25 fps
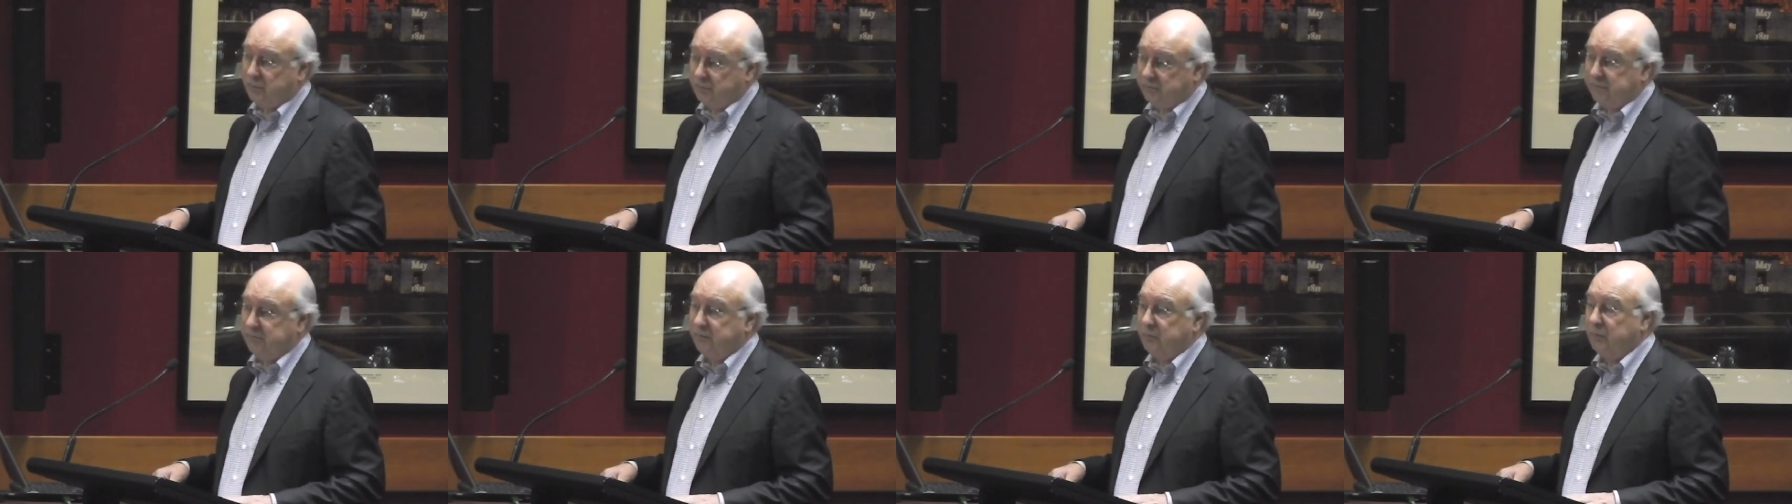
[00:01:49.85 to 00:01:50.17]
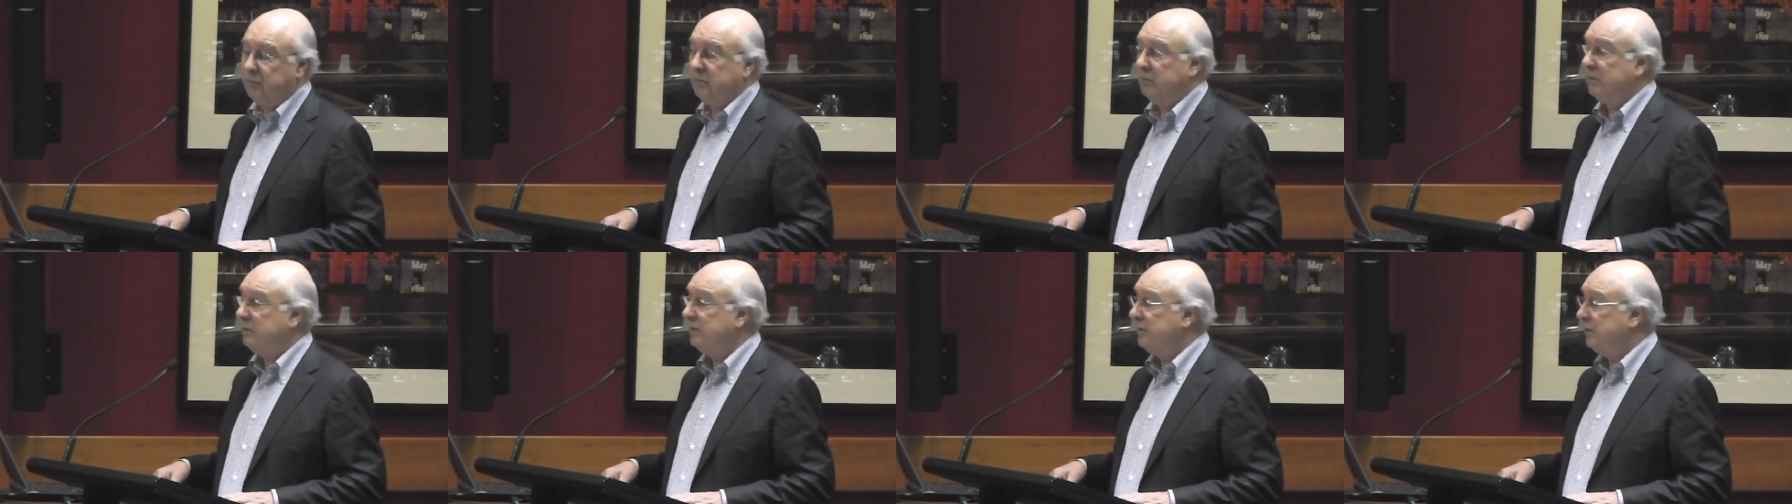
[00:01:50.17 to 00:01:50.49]
look
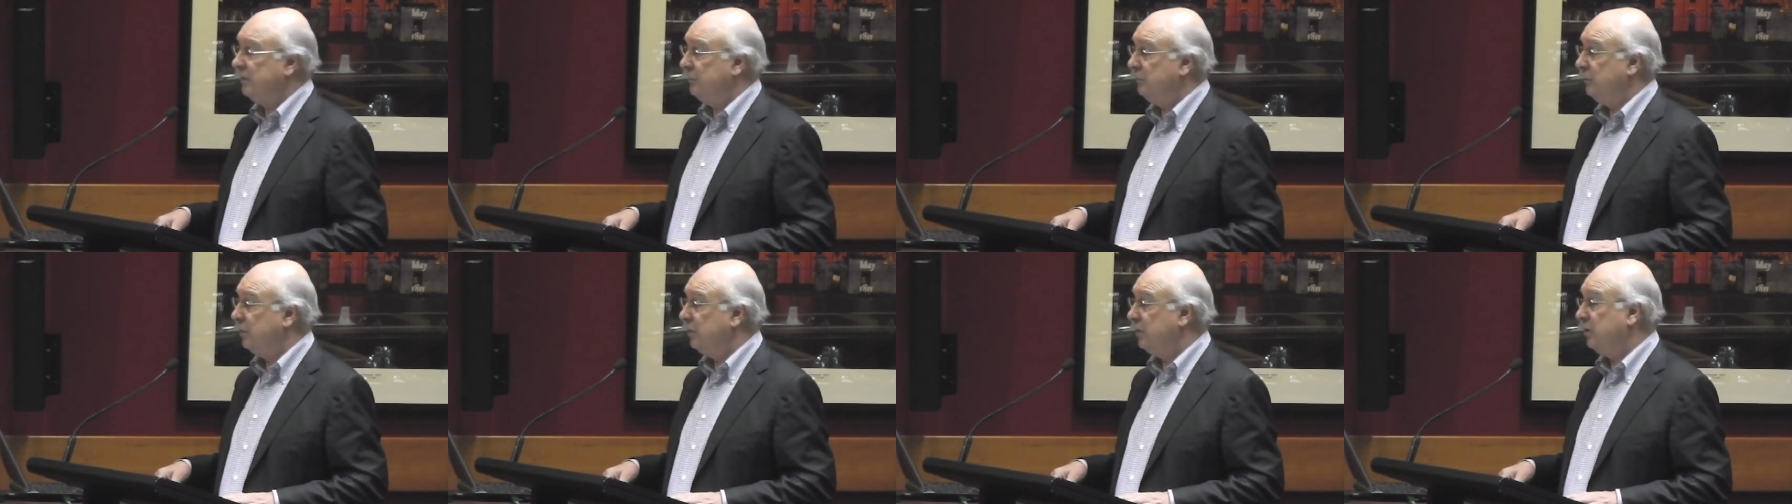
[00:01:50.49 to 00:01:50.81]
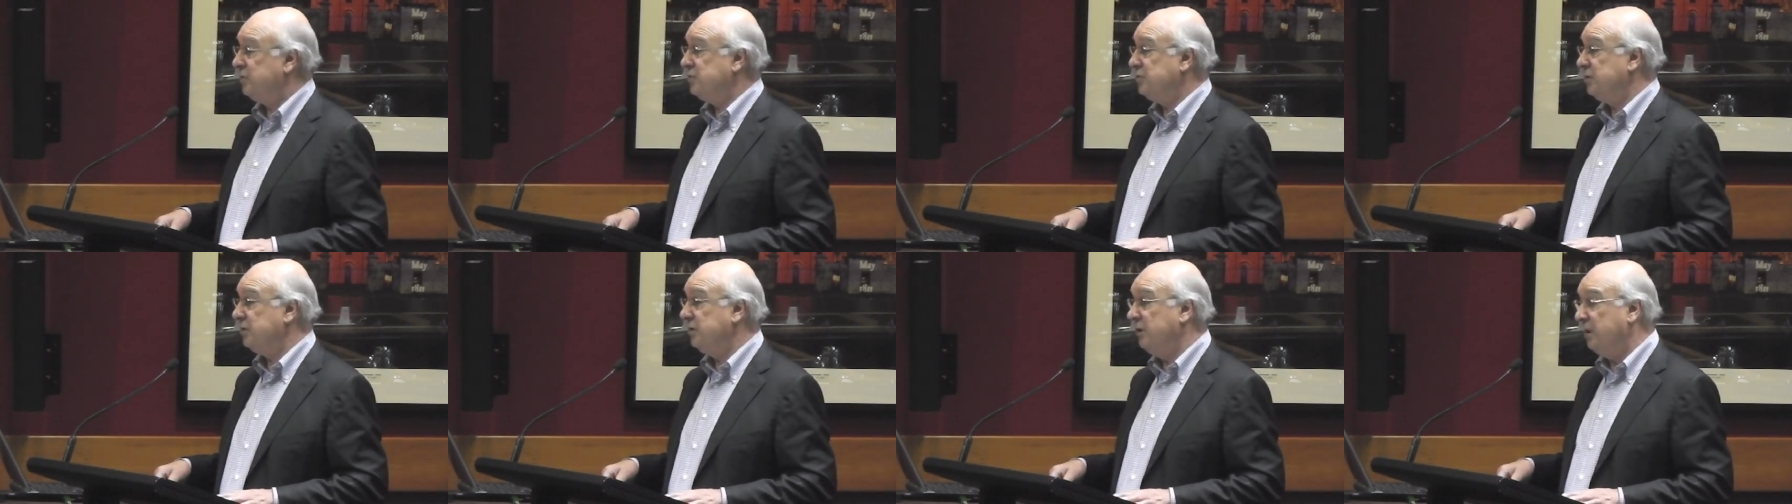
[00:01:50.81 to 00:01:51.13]
for and what
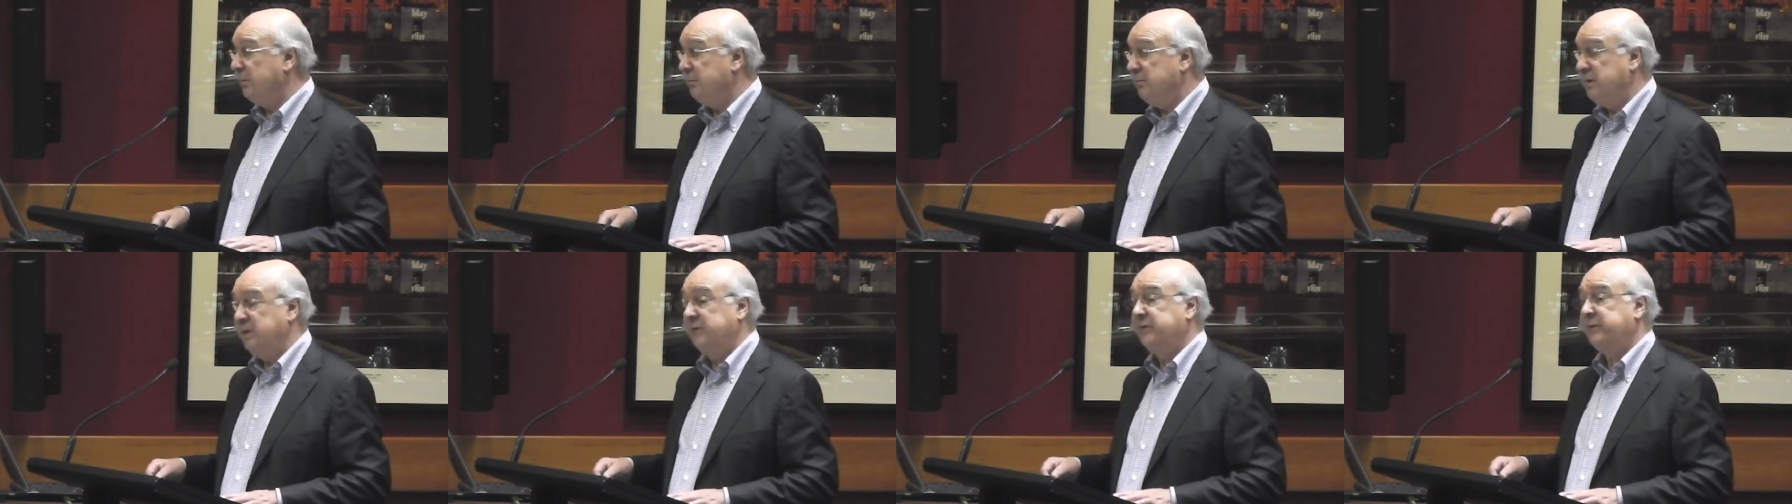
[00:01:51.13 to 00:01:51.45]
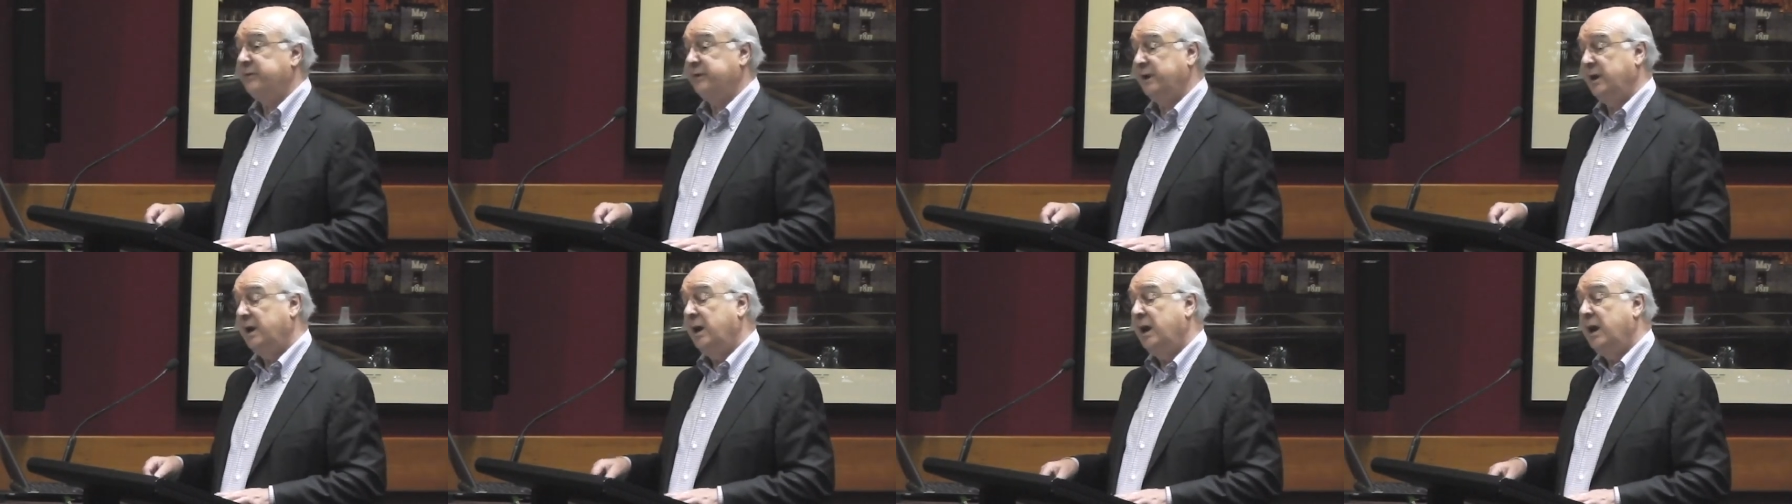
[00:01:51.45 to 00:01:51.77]
I should not
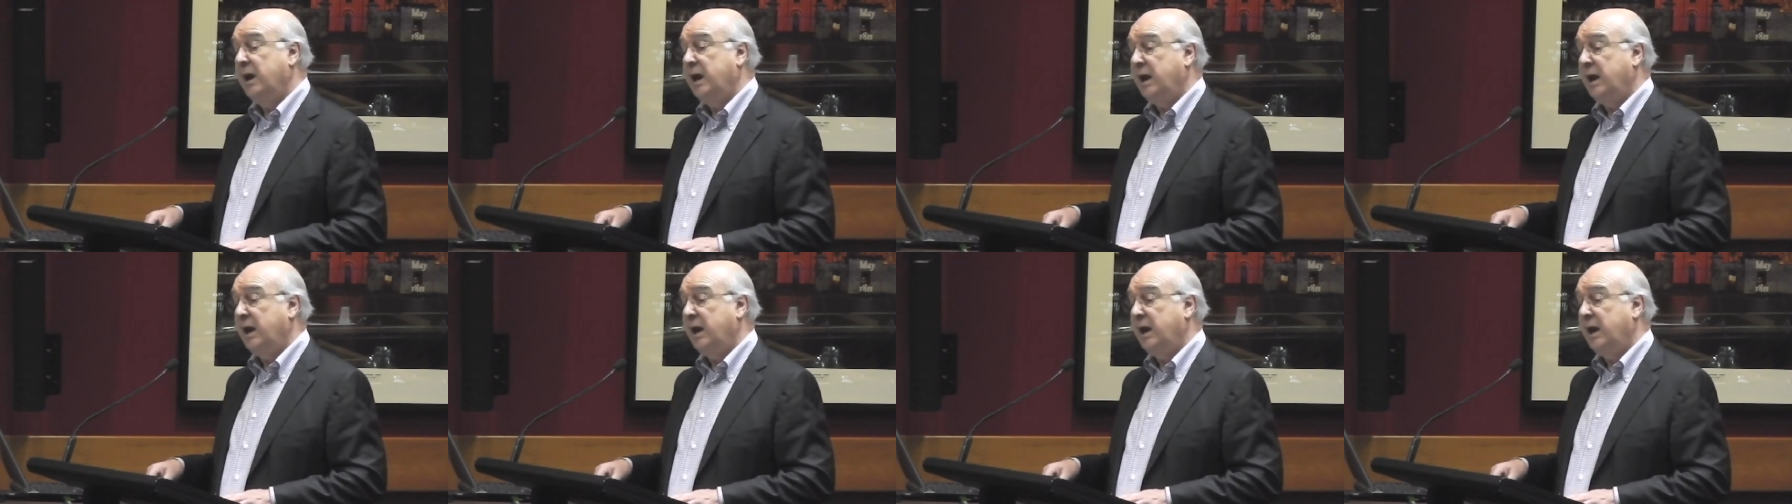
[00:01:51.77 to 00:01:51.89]
miss